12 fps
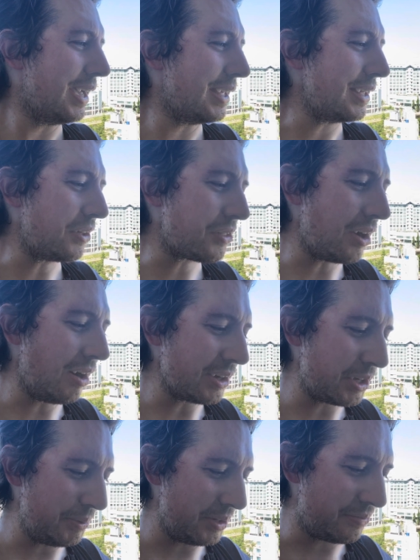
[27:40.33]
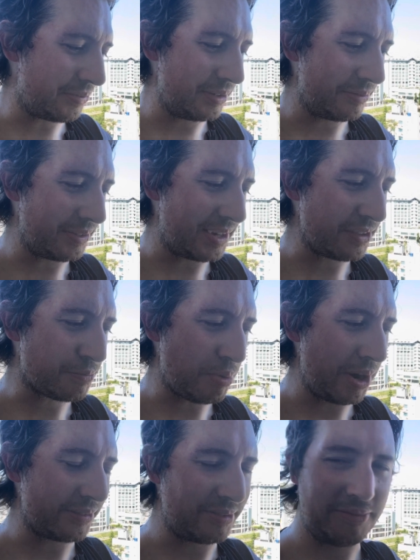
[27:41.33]
The other argument for disc
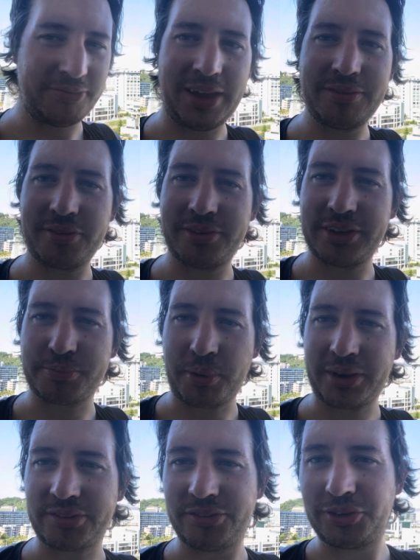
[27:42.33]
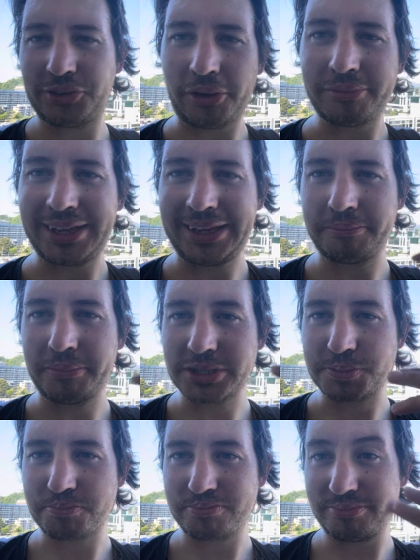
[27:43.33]
brakes, in favour of disc brakes, is you don't need
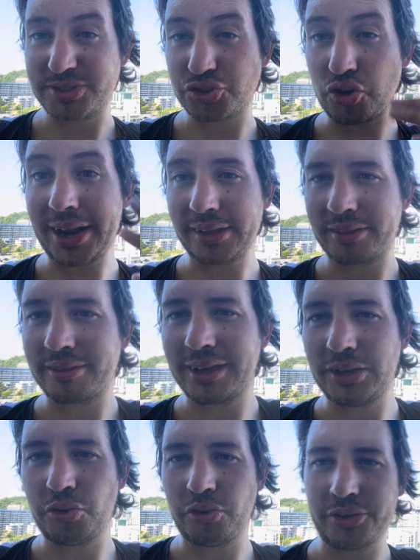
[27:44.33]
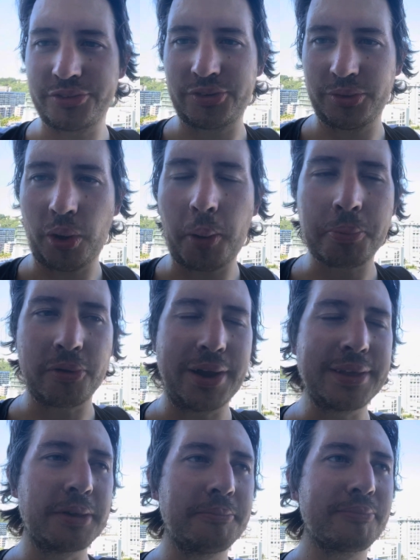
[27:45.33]
much strength in order to
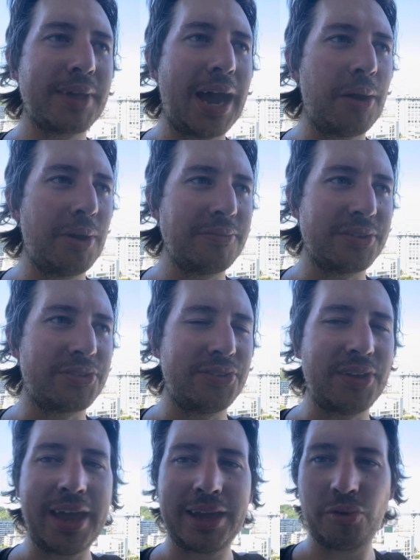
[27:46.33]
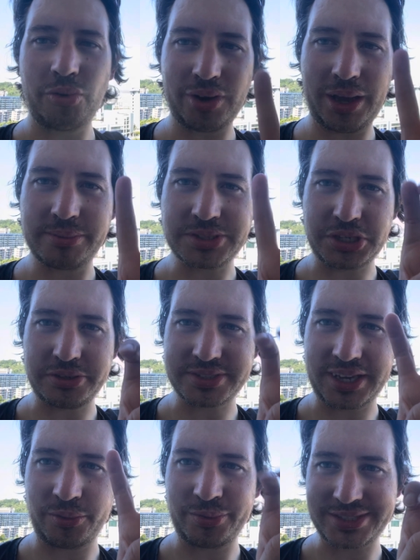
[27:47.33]
operate them. However, today, all I was
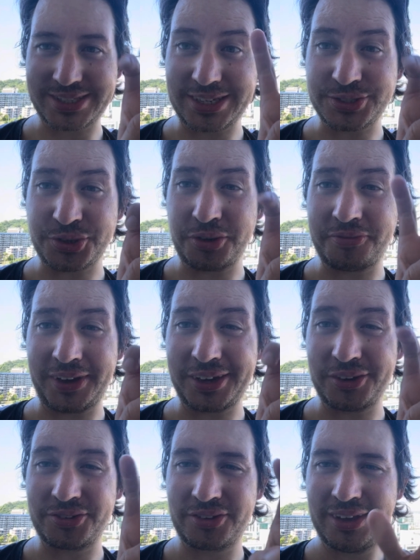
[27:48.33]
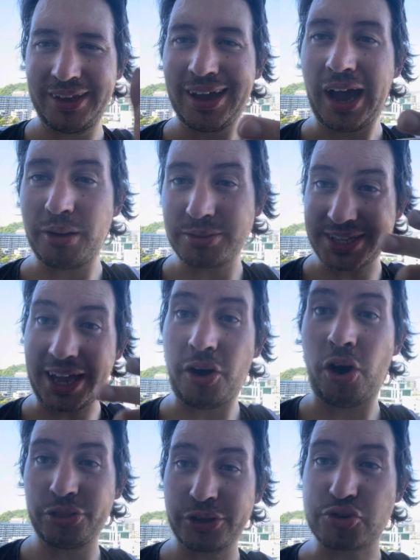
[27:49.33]
using was these two fingers. I was
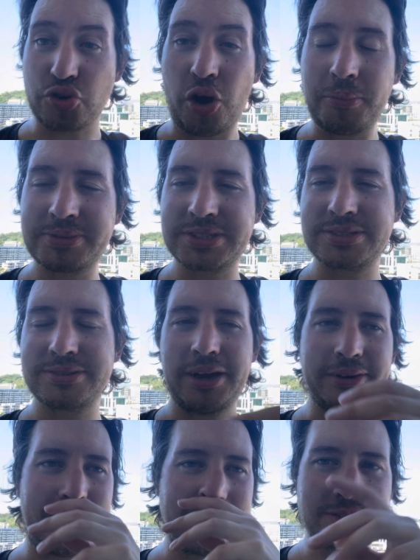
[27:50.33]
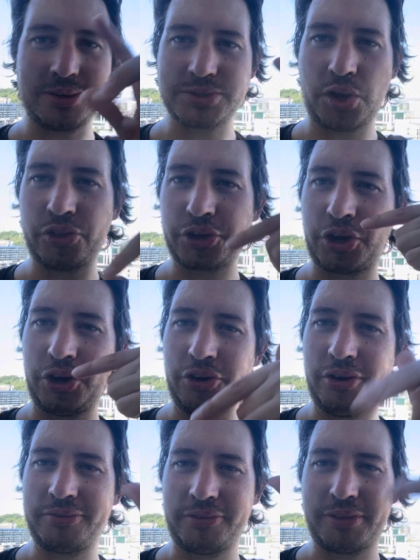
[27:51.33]
on the drops, okay, so I was on the
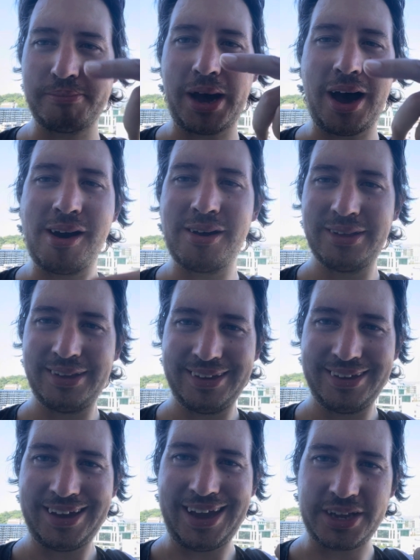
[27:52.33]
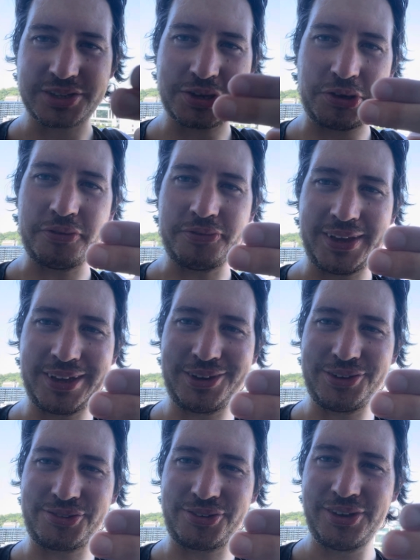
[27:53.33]
curve of the bar. I had two
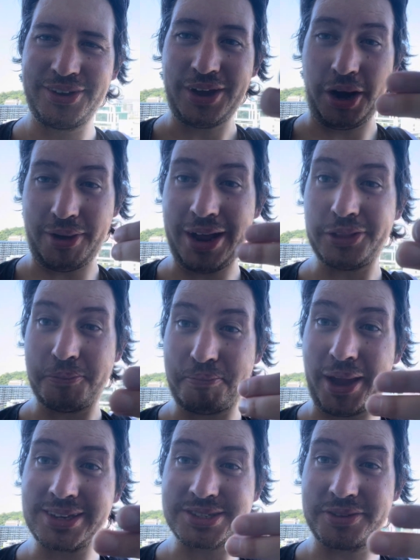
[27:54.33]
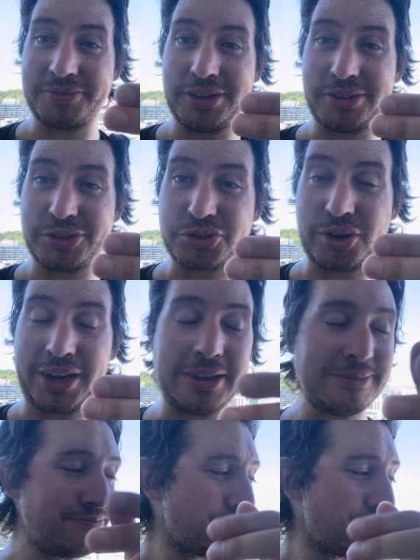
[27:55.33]
fingers around the base of the trigger.